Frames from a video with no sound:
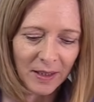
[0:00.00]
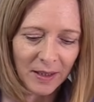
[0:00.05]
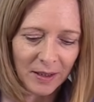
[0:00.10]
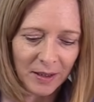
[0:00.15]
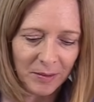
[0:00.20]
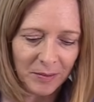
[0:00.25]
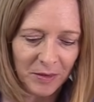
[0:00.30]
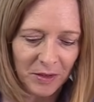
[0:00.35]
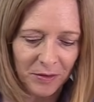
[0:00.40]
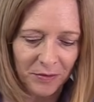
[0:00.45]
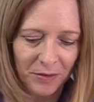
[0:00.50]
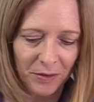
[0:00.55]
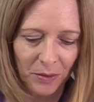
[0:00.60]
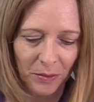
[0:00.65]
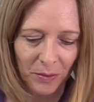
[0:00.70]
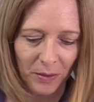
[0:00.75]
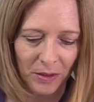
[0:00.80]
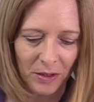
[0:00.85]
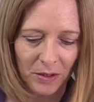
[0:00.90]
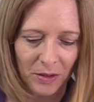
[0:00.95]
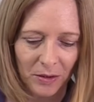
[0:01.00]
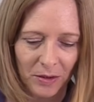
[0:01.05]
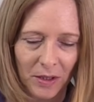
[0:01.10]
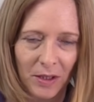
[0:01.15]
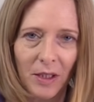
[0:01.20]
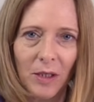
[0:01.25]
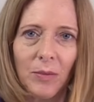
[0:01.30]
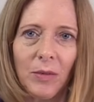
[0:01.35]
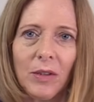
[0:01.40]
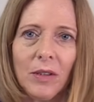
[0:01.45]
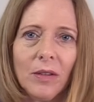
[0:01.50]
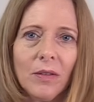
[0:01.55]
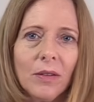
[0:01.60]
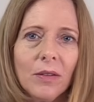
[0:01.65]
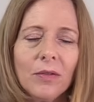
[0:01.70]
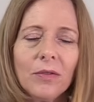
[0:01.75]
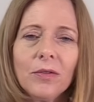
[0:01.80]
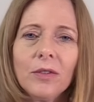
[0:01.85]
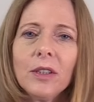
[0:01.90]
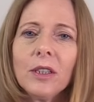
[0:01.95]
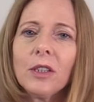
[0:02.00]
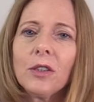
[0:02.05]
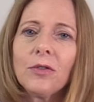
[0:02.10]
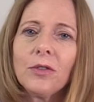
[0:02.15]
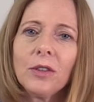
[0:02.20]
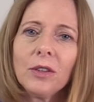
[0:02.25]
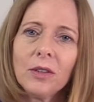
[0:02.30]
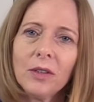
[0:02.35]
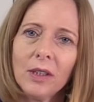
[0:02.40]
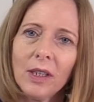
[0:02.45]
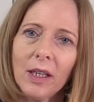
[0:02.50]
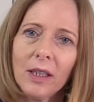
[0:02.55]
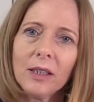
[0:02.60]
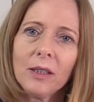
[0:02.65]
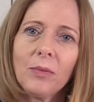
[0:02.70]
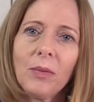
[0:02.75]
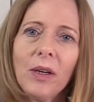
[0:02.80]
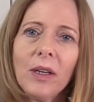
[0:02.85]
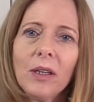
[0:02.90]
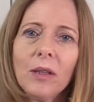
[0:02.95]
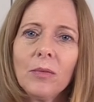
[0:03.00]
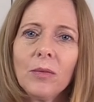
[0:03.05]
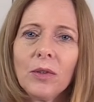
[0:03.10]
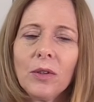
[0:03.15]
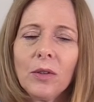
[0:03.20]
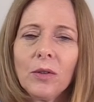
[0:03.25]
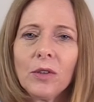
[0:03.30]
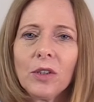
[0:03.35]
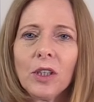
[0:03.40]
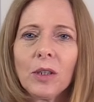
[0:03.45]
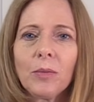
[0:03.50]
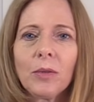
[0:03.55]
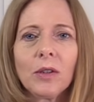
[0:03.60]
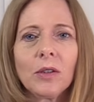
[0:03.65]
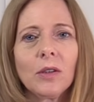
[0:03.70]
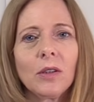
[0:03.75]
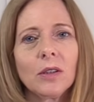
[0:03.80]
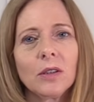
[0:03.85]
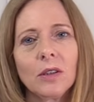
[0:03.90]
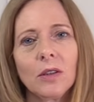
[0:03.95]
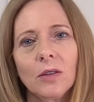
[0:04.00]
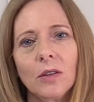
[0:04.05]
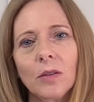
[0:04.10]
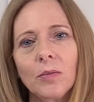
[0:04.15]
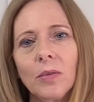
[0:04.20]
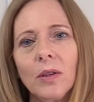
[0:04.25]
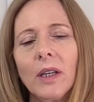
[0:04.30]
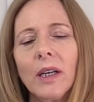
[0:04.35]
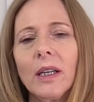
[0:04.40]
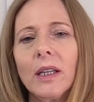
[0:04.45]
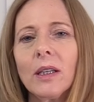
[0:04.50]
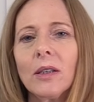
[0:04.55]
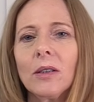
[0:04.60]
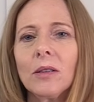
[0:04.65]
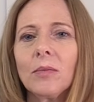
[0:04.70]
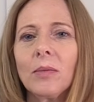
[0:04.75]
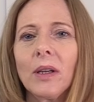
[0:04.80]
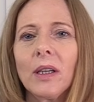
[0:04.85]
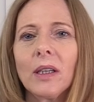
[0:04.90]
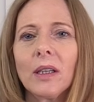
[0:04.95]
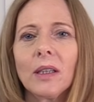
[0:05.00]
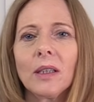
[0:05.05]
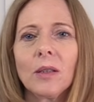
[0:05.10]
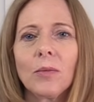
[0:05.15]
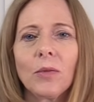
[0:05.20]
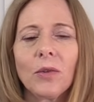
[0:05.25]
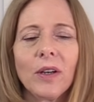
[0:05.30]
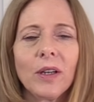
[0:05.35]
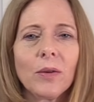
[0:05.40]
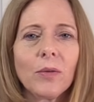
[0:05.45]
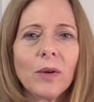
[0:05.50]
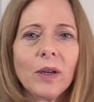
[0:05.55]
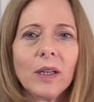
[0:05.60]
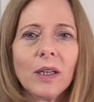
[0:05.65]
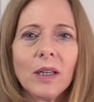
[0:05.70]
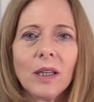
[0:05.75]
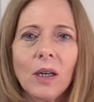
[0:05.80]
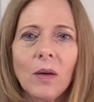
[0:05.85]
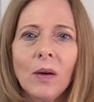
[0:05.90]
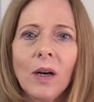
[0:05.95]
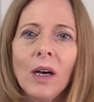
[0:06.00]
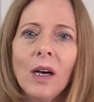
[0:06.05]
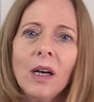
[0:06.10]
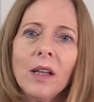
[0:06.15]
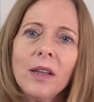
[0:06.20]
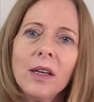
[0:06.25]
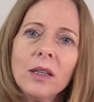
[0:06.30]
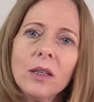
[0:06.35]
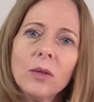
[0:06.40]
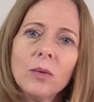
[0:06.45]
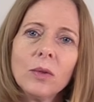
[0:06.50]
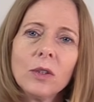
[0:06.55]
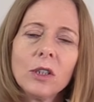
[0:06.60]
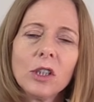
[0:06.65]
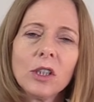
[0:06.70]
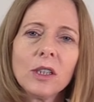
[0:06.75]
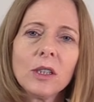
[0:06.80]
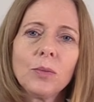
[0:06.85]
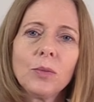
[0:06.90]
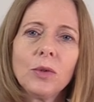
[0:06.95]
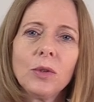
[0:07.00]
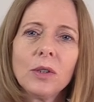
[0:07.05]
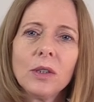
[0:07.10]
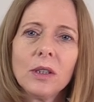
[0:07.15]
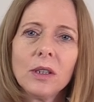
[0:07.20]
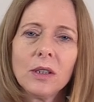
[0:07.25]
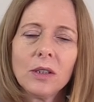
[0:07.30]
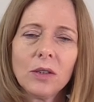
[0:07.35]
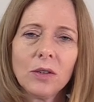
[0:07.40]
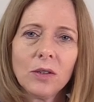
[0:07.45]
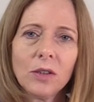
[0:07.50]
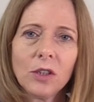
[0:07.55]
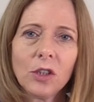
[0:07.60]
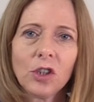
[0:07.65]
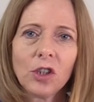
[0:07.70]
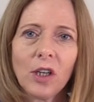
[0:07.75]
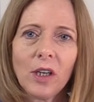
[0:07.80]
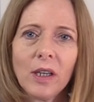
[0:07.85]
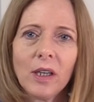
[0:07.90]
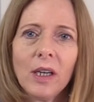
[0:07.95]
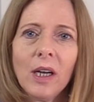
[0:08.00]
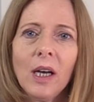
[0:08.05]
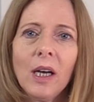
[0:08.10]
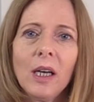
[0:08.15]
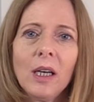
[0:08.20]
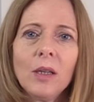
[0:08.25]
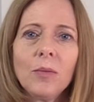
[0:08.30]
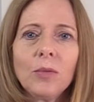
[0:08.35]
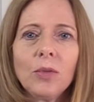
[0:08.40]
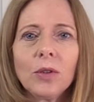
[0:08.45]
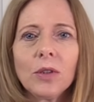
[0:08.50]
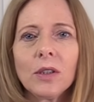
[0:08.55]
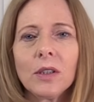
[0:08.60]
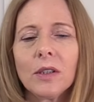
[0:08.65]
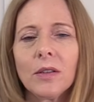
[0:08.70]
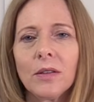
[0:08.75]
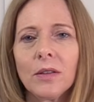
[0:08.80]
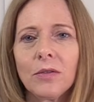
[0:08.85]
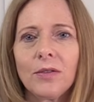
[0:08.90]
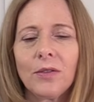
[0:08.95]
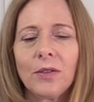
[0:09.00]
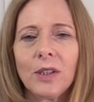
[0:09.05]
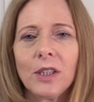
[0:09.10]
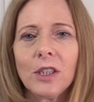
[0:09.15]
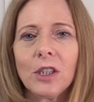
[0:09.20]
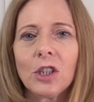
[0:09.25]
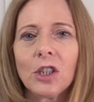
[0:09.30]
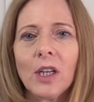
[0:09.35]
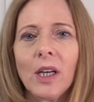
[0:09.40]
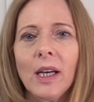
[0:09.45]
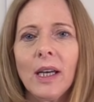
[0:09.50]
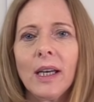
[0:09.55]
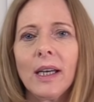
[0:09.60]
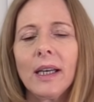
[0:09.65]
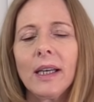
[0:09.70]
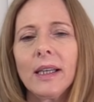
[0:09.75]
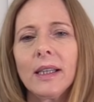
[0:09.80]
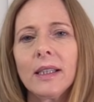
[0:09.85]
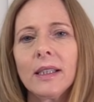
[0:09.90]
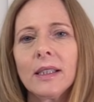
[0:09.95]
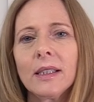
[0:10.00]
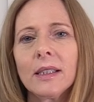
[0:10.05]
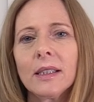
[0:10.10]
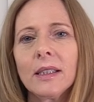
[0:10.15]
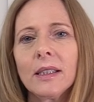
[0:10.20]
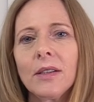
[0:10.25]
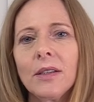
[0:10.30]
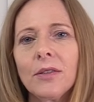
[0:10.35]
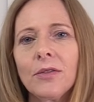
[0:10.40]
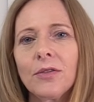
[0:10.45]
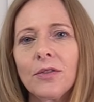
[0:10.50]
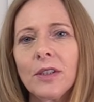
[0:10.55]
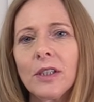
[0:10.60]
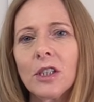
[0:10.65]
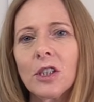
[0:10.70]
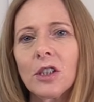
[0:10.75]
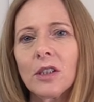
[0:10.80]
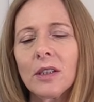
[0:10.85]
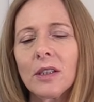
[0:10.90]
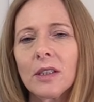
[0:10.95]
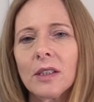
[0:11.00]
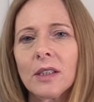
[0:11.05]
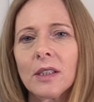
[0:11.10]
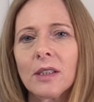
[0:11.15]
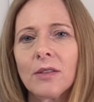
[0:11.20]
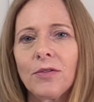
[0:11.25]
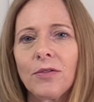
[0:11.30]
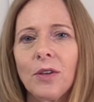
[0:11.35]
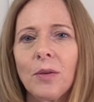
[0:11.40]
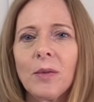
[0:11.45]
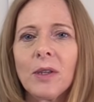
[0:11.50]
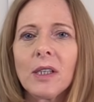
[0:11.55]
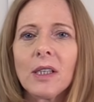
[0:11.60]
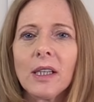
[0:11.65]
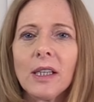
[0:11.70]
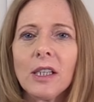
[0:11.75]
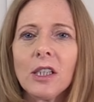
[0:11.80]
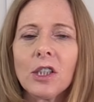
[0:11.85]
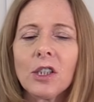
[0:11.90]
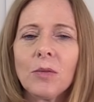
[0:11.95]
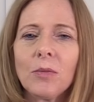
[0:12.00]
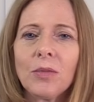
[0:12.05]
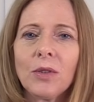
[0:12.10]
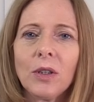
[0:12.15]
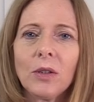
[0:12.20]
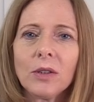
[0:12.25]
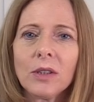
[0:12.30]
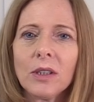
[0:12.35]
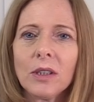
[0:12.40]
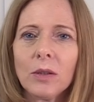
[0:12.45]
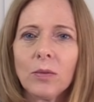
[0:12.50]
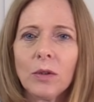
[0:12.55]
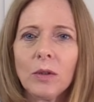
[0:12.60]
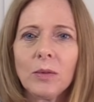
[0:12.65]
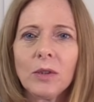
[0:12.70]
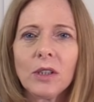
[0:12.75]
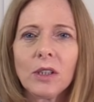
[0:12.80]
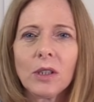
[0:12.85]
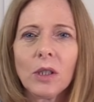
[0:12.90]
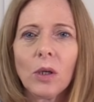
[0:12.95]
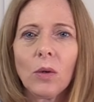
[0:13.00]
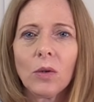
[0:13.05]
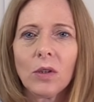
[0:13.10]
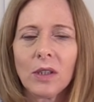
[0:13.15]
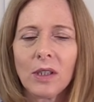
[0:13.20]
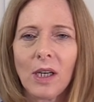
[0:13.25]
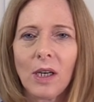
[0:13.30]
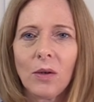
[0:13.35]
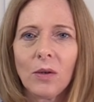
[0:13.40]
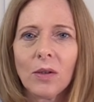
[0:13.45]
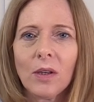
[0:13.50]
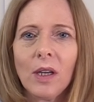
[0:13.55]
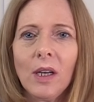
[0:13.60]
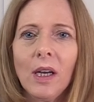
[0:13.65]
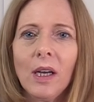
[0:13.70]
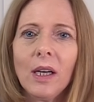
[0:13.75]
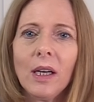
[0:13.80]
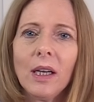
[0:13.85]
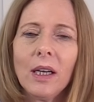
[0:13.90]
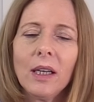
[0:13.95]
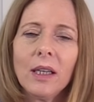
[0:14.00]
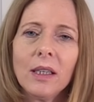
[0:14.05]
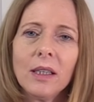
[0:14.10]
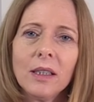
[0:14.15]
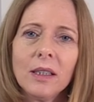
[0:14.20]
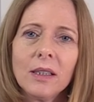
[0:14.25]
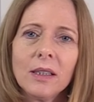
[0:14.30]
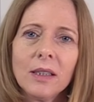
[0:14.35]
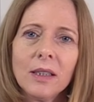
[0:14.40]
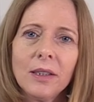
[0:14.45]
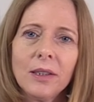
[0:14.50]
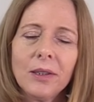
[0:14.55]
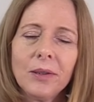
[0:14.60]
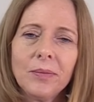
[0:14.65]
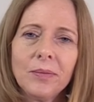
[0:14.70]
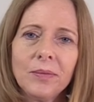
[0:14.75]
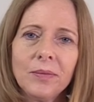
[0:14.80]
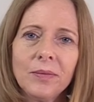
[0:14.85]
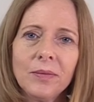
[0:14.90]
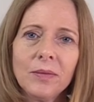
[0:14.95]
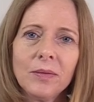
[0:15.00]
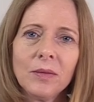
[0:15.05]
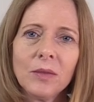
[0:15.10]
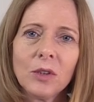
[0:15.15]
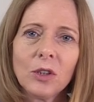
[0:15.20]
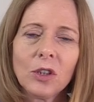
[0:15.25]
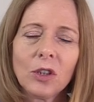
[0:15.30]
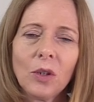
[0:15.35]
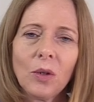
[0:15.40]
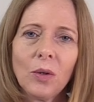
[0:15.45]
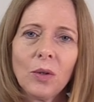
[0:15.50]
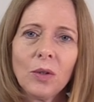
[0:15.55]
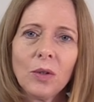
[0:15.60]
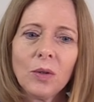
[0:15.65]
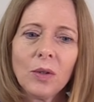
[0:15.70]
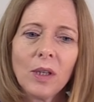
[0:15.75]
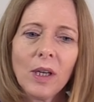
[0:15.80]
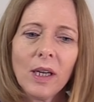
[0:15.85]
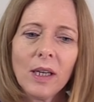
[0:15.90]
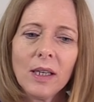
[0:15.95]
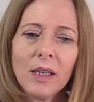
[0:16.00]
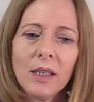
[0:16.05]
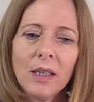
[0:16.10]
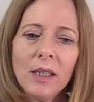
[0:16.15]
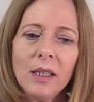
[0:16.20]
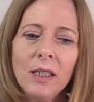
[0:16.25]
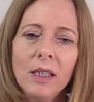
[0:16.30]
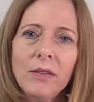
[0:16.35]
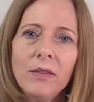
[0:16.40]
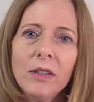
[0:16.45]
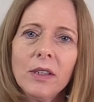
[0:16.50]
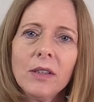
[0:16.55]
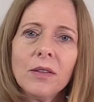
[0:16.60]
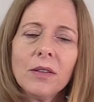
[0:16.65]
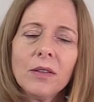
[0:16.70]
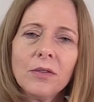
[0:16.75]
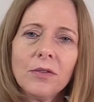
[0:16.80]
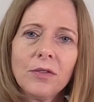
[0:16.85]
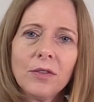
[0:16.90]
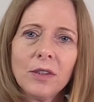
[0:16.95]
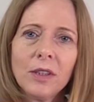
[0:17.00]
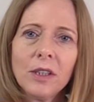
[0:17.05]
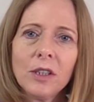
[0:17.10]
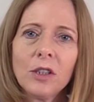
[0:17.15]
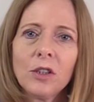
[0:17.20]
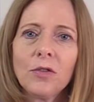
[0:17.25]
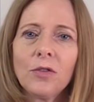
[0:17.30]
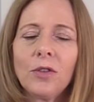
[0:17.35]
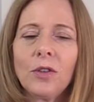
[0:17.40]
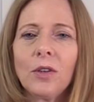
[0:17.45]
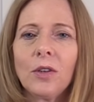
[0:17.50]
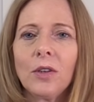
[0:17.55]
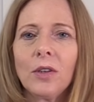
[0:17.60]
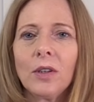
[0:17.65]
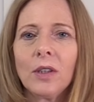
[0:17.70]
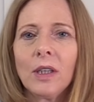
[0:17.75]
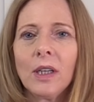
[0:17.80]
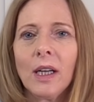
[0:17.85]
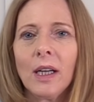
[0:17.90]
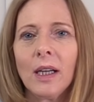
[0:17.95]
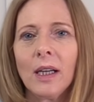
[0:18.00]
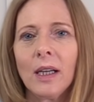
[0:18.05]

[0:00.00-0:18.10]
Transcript: If you want to keep it in the fridge for your next baking project because you're not planning on baking a bread right now, then you would just put it into a jar and put it in the fridge. And in the fridge, this fermentation process will be slowed down, and so you can leave it in the fridge for